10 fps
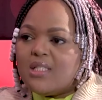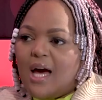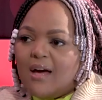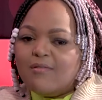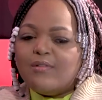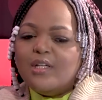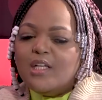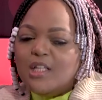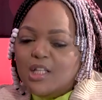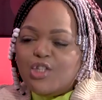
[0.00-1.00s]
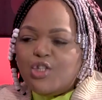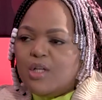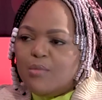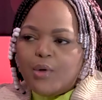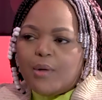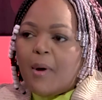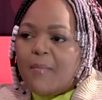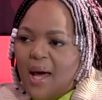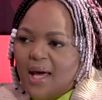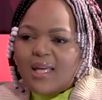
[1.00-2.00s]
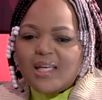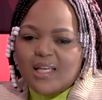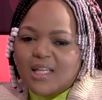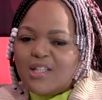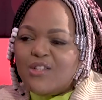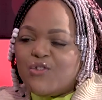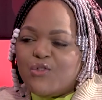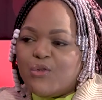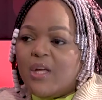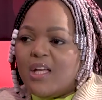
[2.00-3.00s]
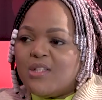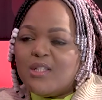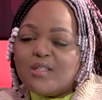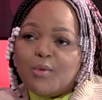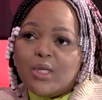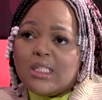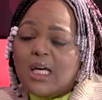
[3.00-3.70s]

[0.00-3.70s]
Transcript: I have literally broken my back in to get to this point.